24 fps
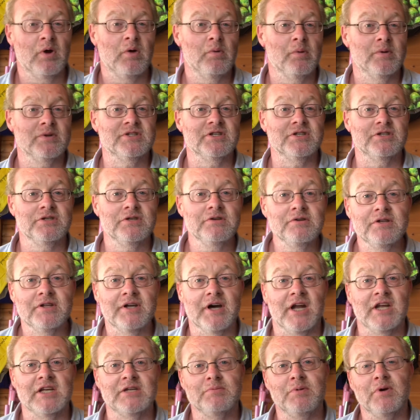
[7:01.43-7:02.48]
why we want to do
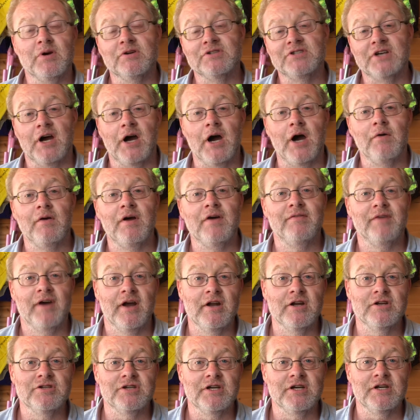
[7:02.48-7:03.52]
that is because RF
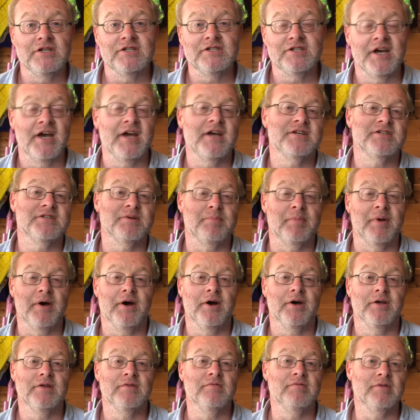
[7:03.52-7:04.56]
energy takes the
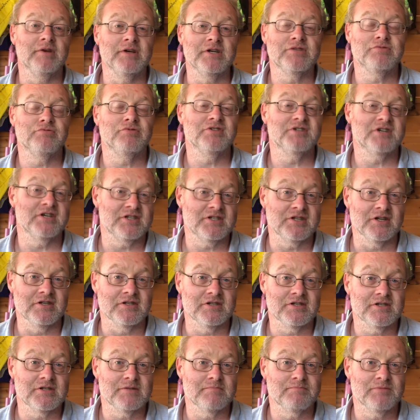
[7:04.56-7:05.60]
path of least
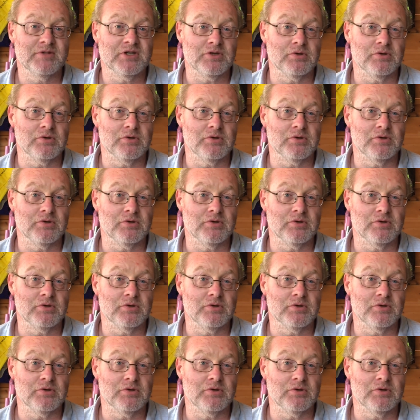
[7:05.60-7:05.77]
resistance.